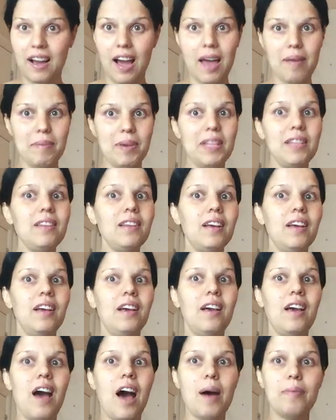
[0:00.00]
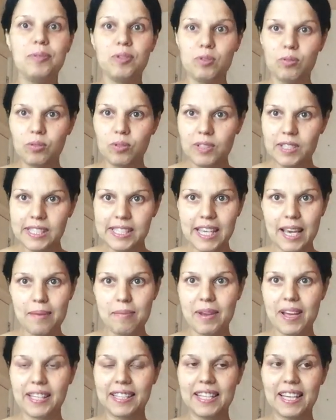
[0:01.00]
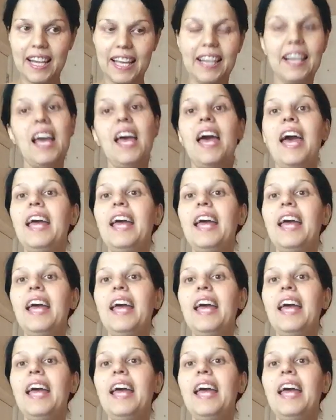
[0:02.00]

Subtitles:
I mean, absolutely same like the leg.